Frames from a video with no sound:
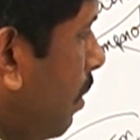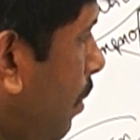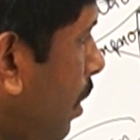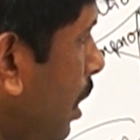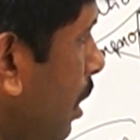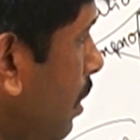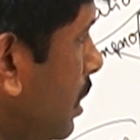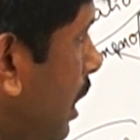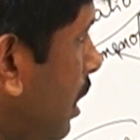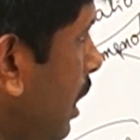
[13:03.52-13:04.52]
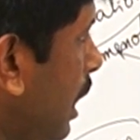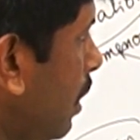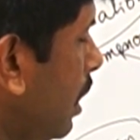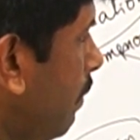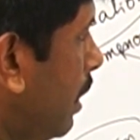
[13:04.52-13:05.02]
of molecules entering
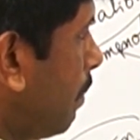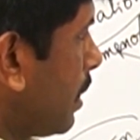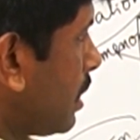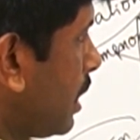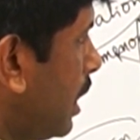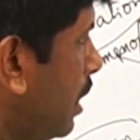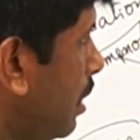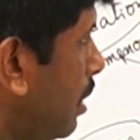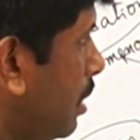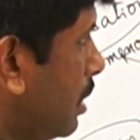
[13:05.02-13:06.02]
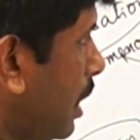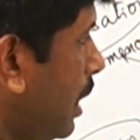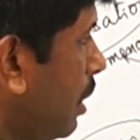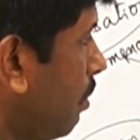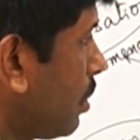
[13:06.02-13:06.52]
into the vapor state shall
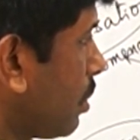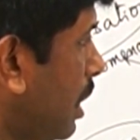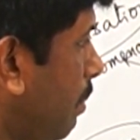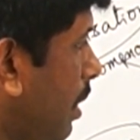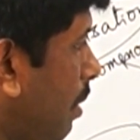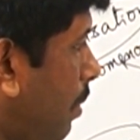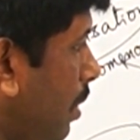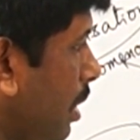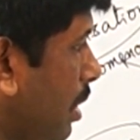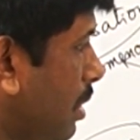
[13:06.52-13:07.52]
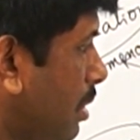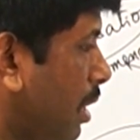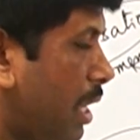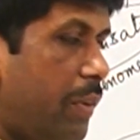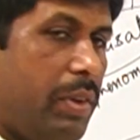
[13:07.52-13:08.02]
equals to the number of molecules
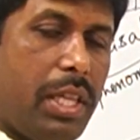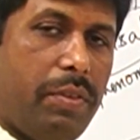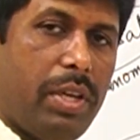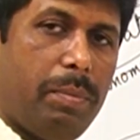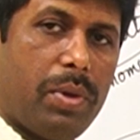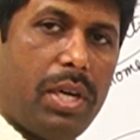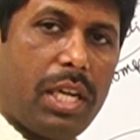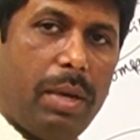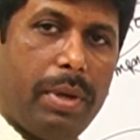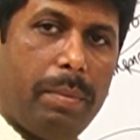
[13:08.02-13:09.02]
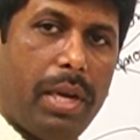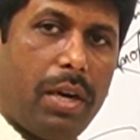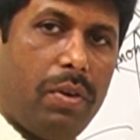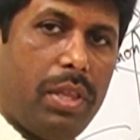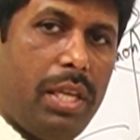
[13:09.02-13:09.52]
leaving the vapor and coming back
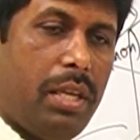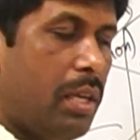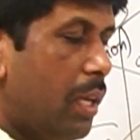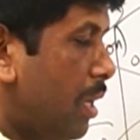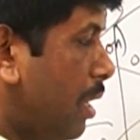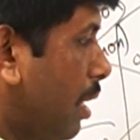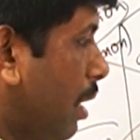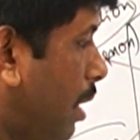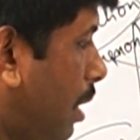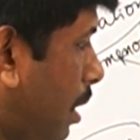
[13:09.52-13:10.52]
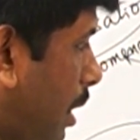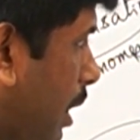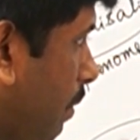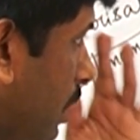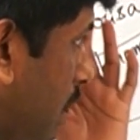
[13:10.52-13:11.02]
to the
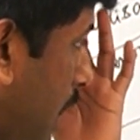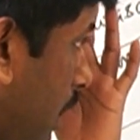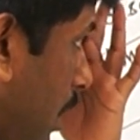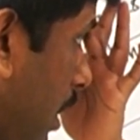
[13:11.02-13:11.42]
liquid state.